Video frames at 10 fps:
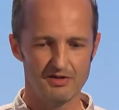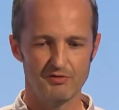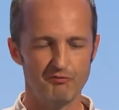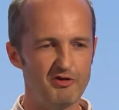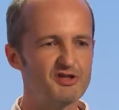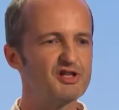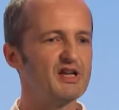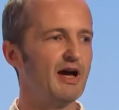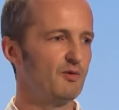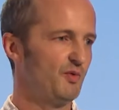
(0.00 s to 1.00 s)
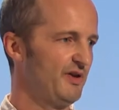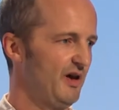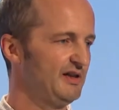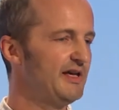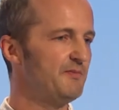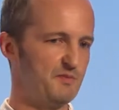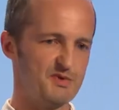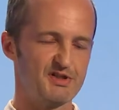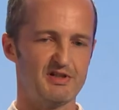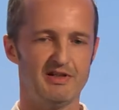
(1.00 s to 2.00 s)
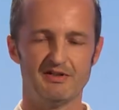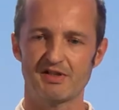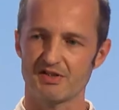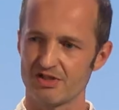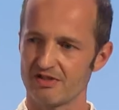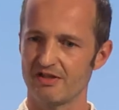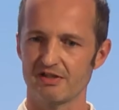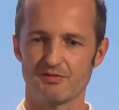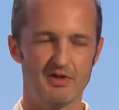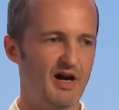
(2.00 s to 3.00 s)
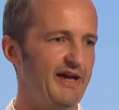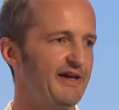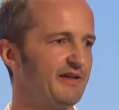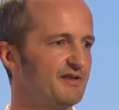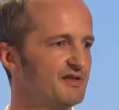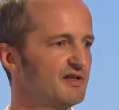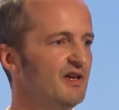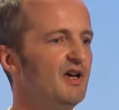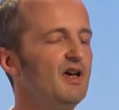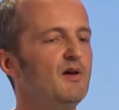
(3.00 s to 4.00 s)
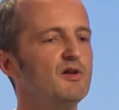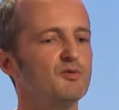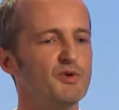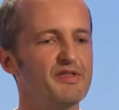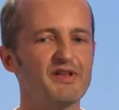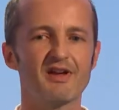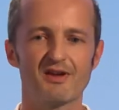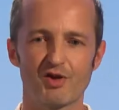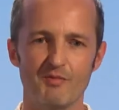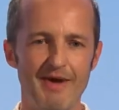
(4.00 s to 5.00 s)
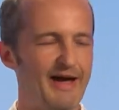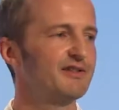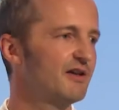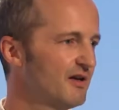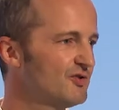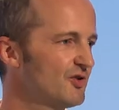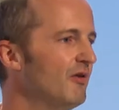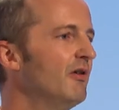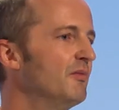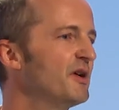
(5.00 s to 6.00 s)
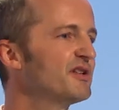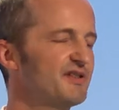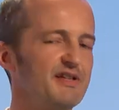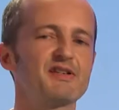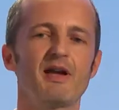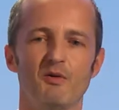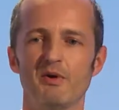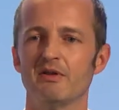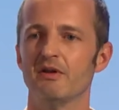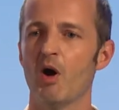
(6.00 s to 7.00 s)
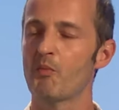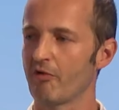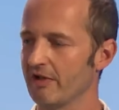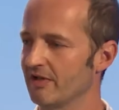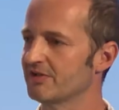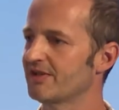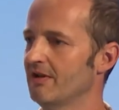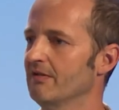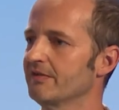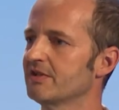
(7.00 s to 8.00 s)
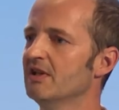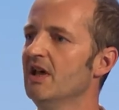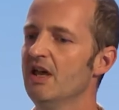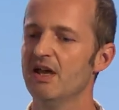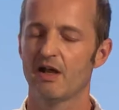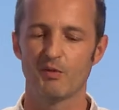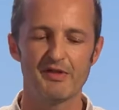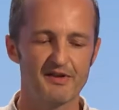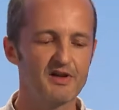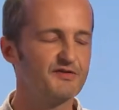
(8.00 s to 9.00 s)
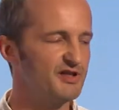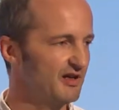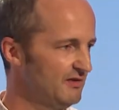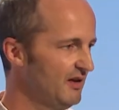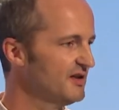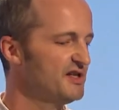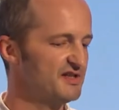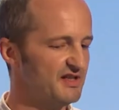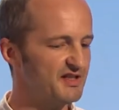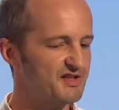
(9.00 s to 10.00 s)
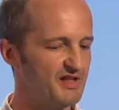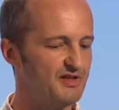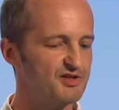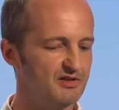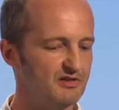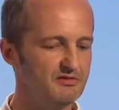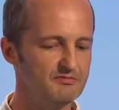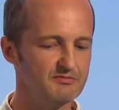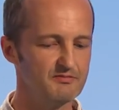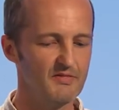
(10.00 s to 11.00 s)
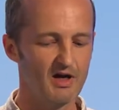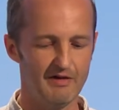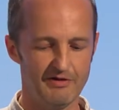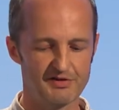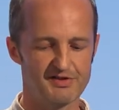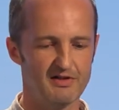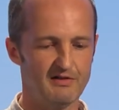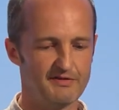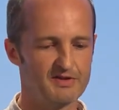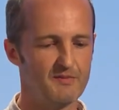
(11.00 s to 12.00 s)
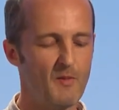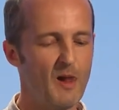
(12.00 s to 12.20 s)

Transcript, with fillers: you know, reaching out with our limbs and touching things with our hands. We think command and control because that's how we operate ourselves. And we think of technology as an extension of ourselves.